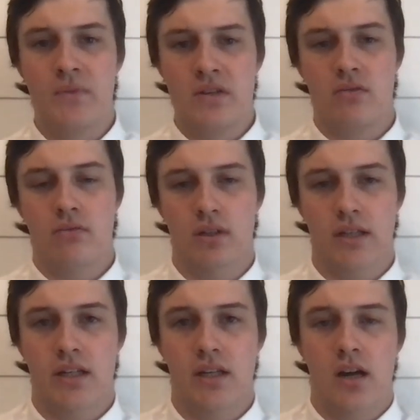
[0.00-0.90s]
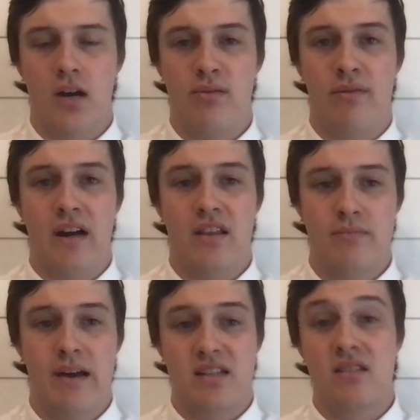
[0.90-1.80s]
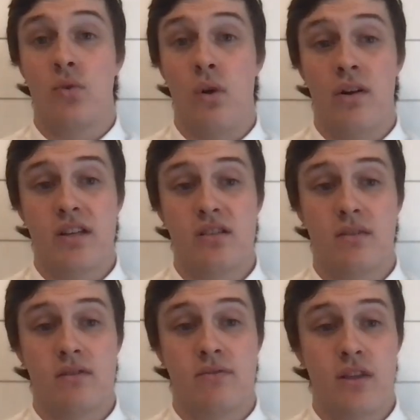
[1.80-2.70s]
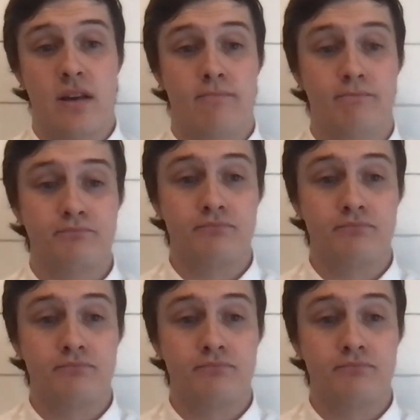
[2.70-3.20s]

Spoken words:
So we are providing the best quality service for them.